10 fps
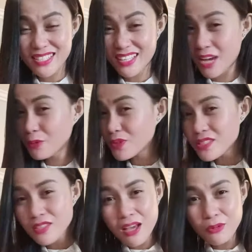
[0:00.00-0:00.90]
they will
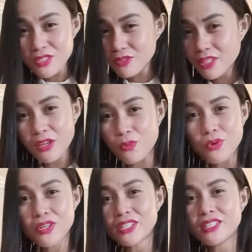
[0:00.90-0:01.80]
tell you
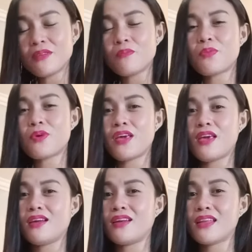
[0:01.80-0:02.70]
to undergo
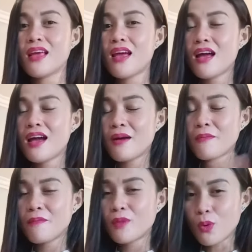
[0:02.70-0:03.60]
sputum test. And
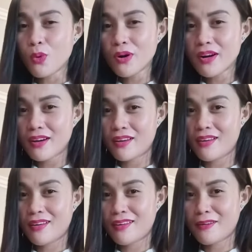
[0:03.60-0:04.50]
I was
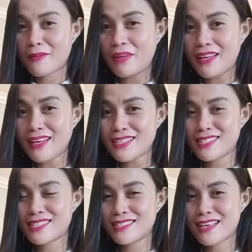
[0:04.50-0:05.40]
really worried and
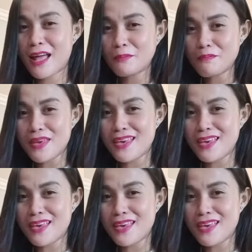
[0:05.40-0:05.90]
praying that,